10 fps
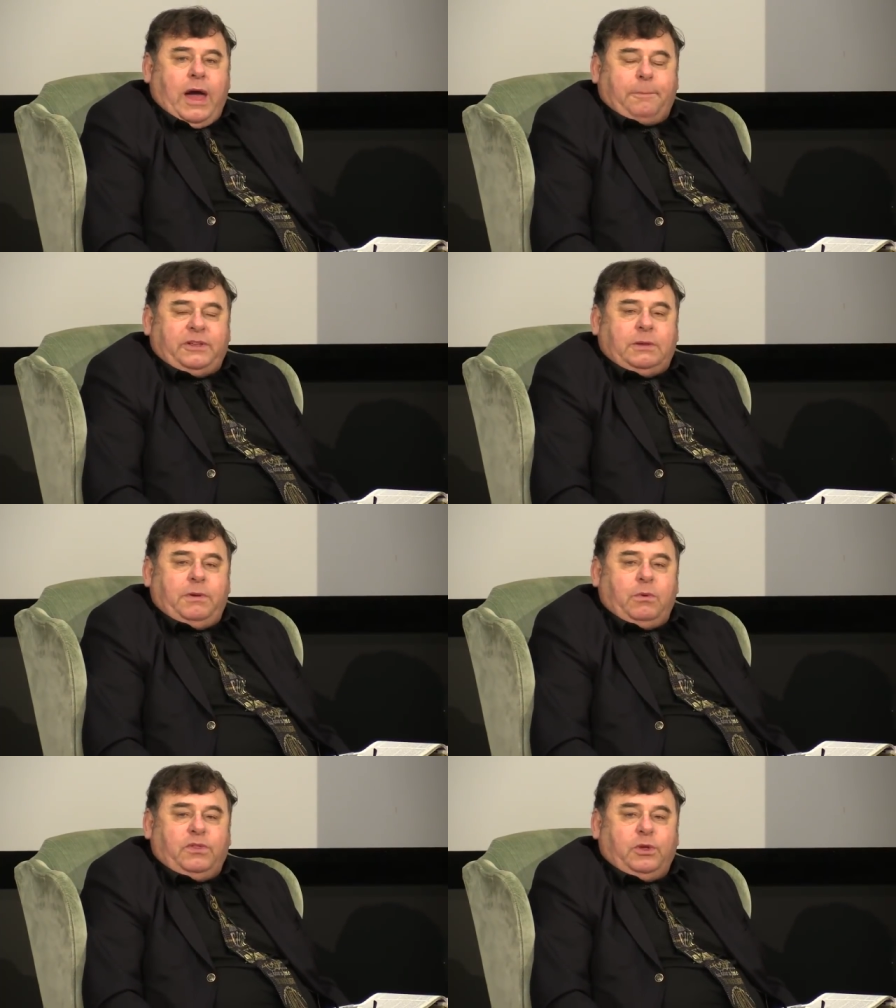Happy to
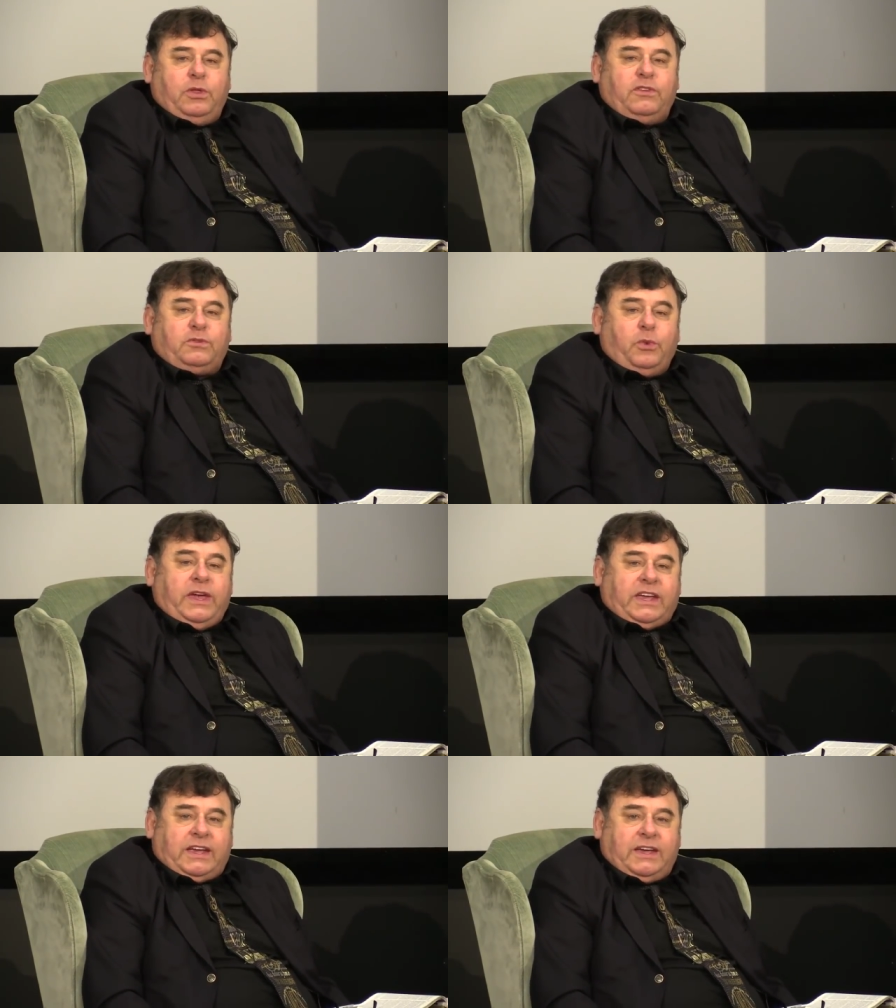be with you this
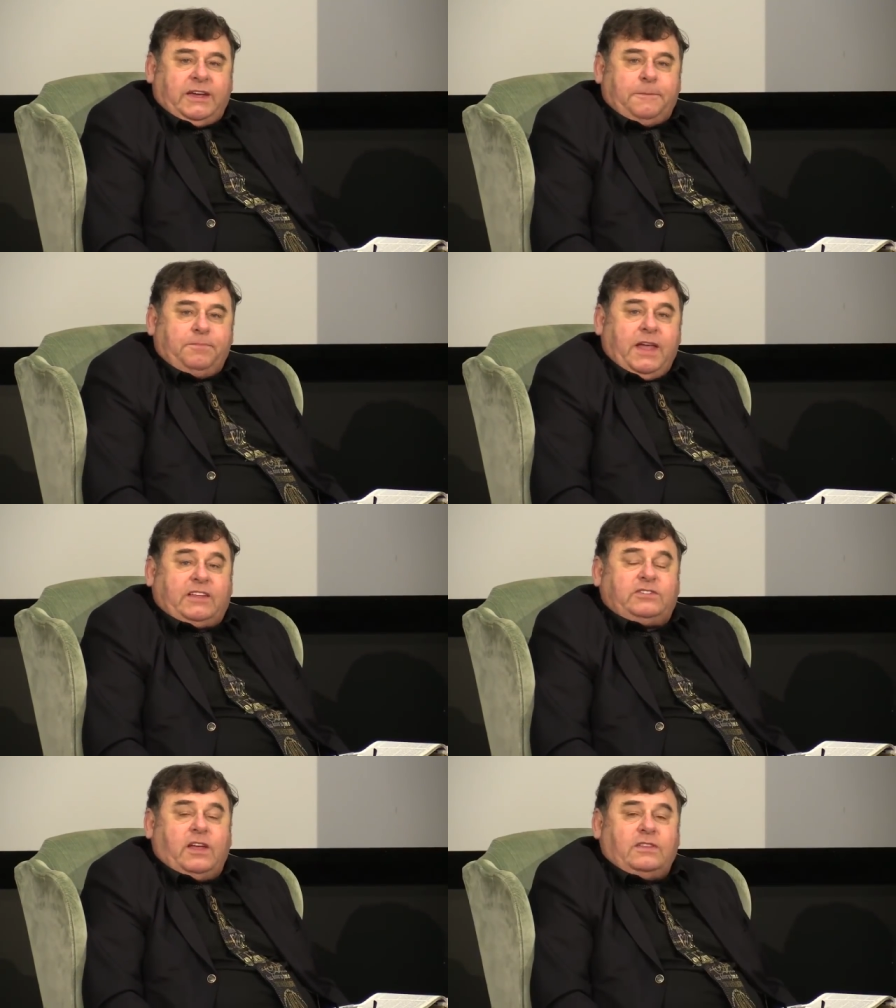week
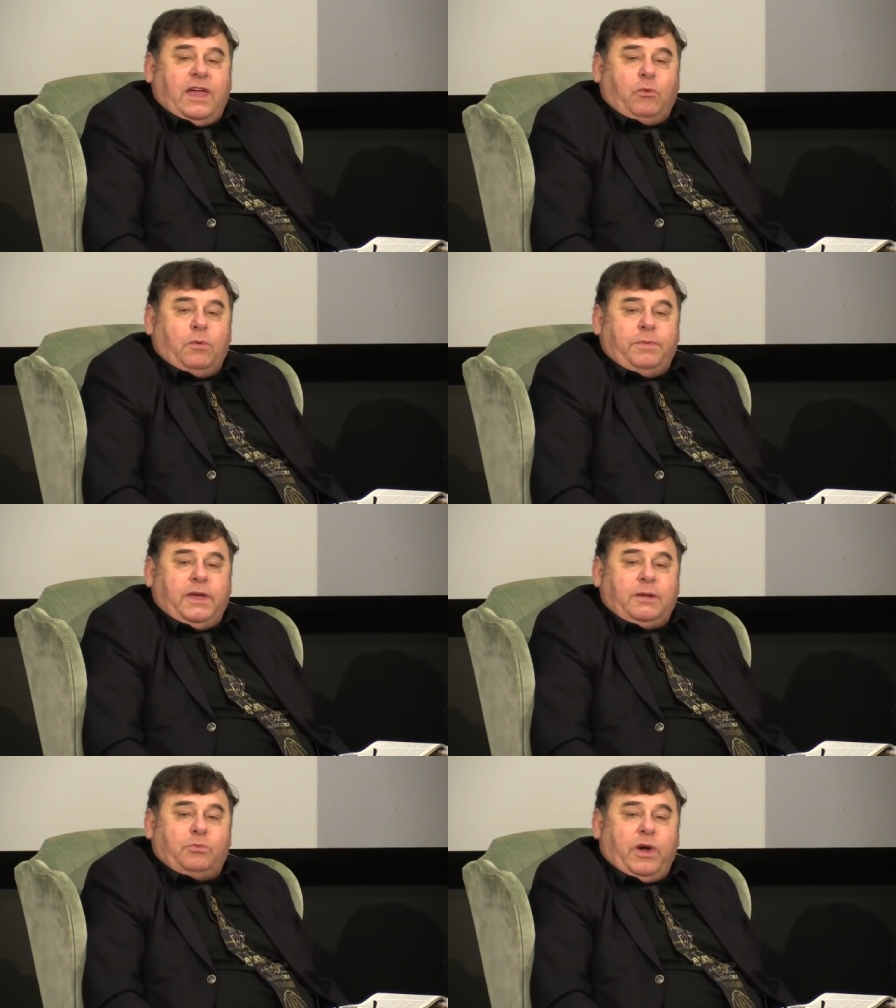next Sunday will
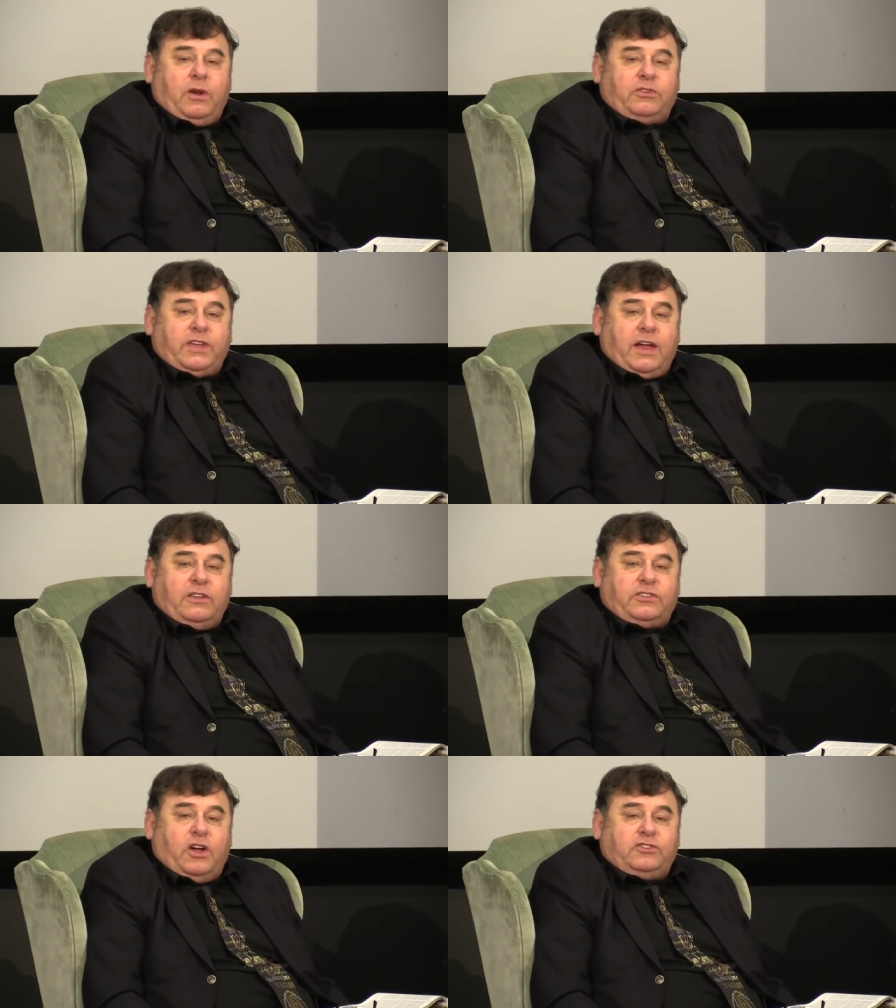be in Buenos
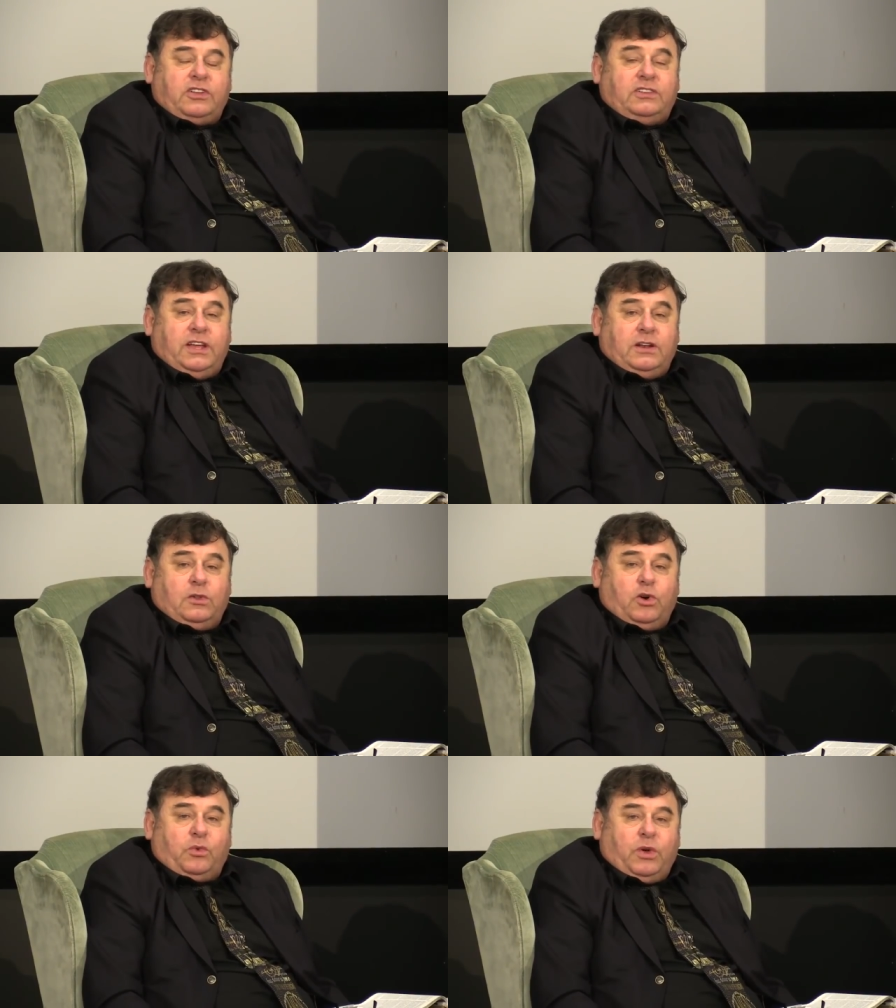Aires, Argentina,
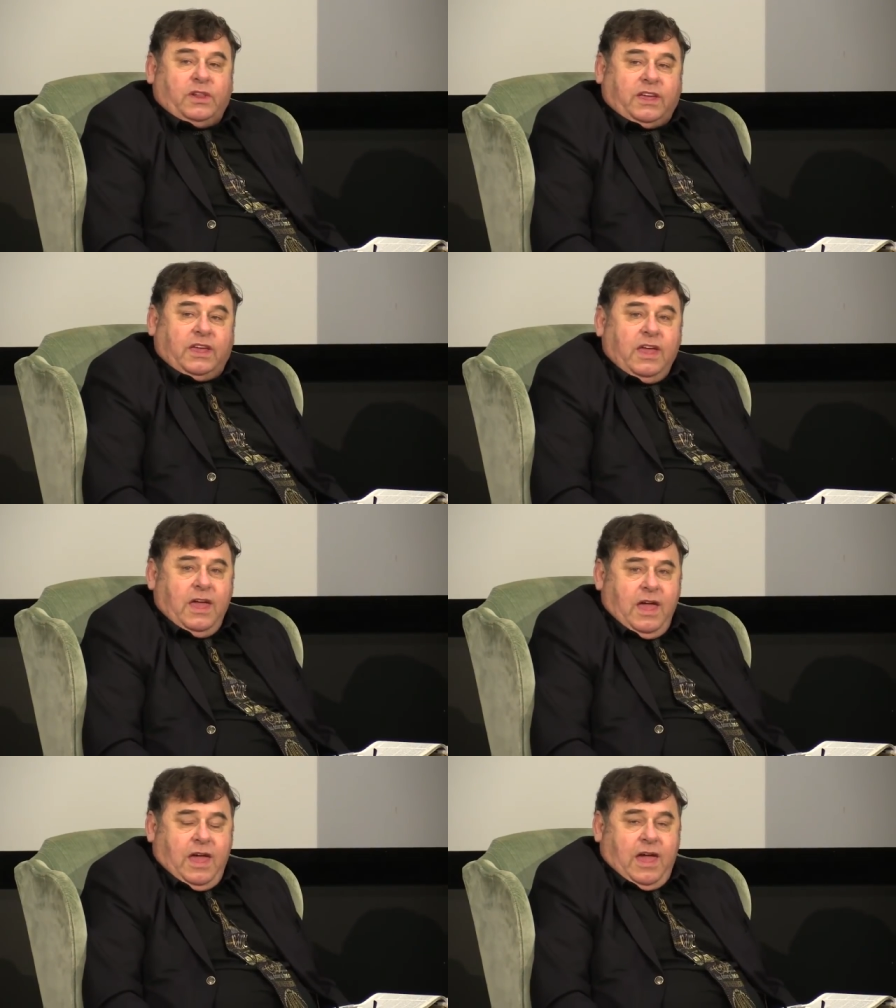Lord willing,
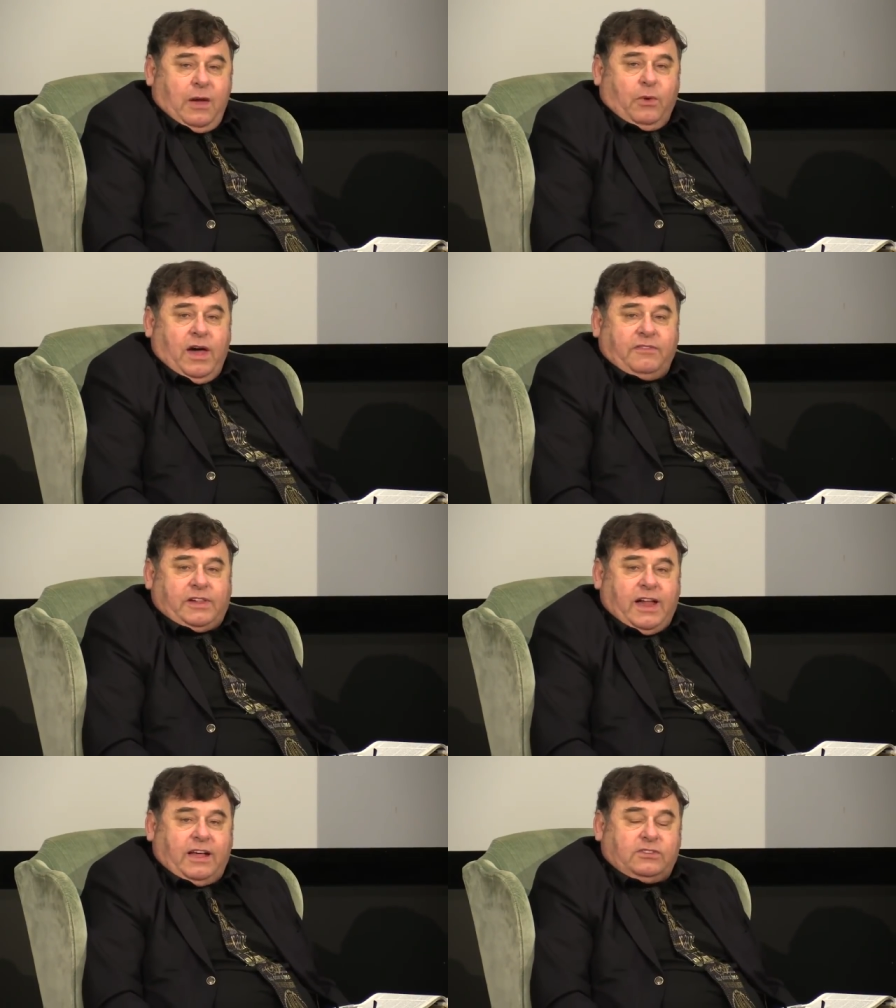and we'll have
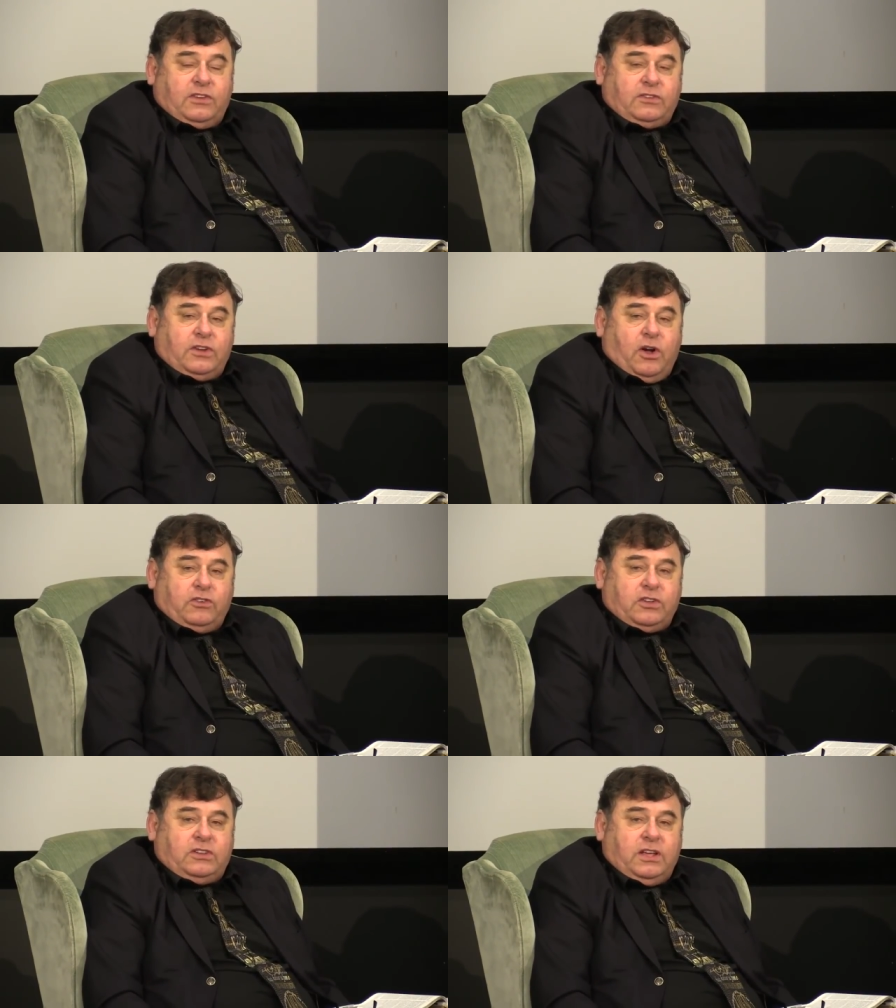classes in
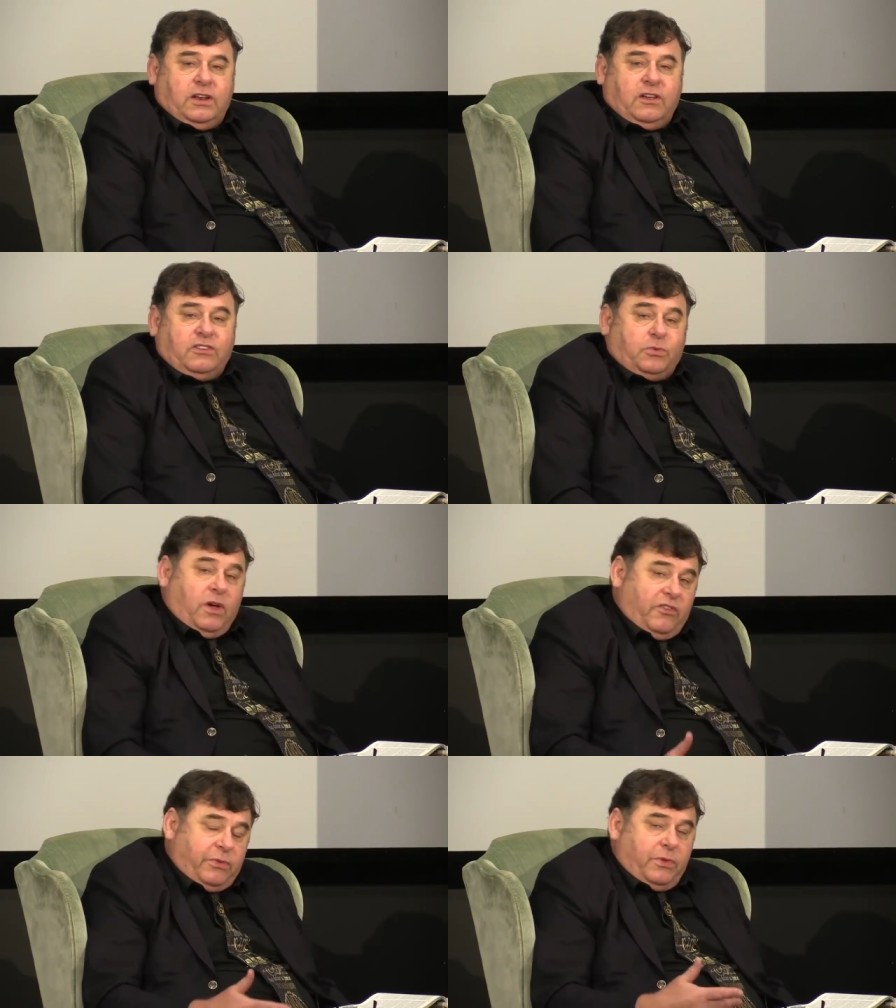Argentina as
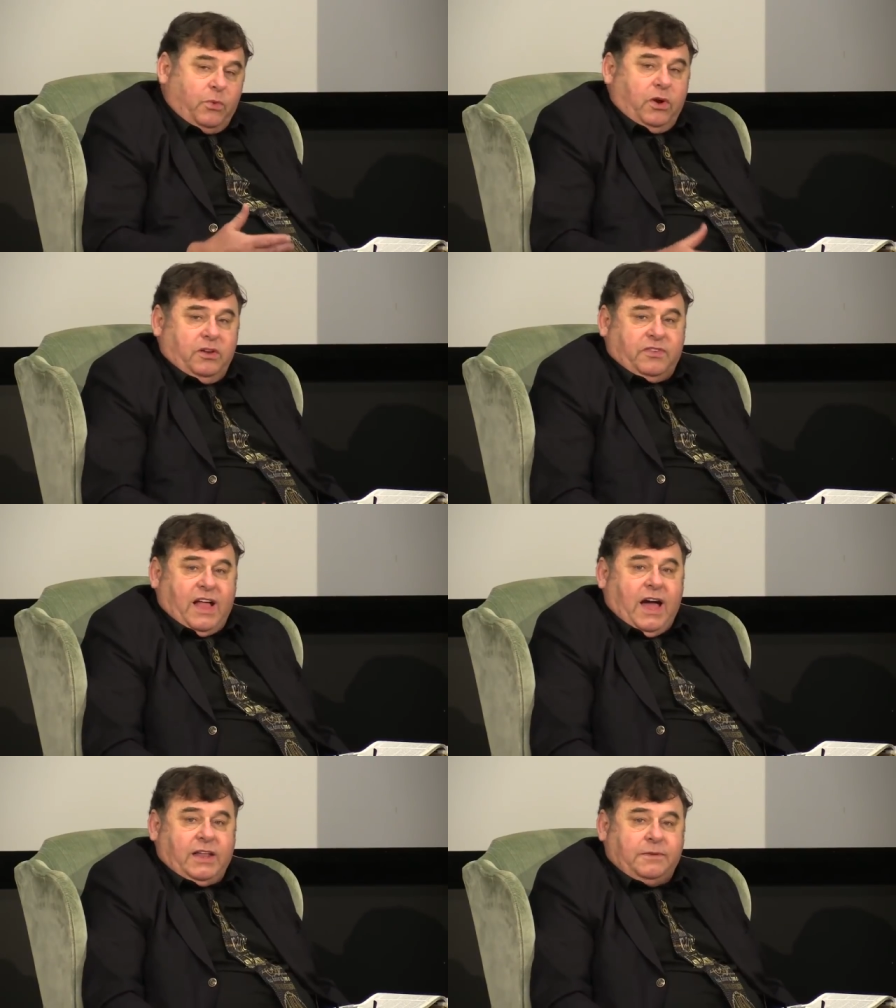well from the Word of
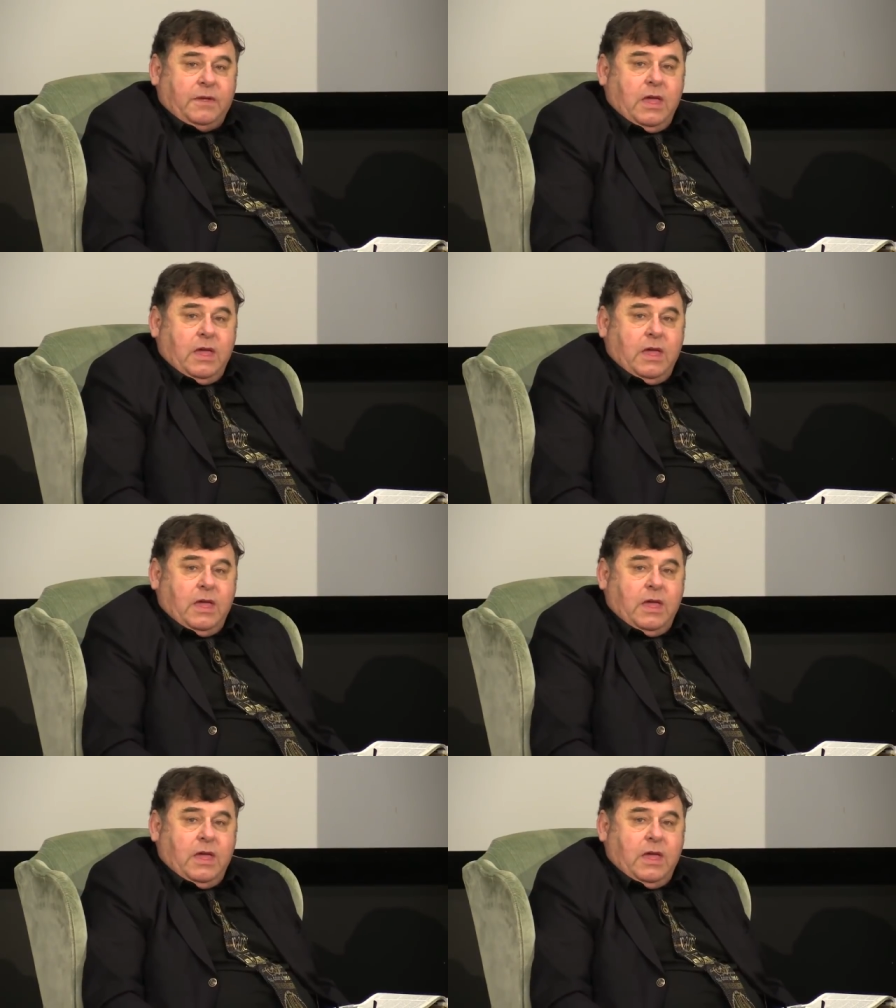God.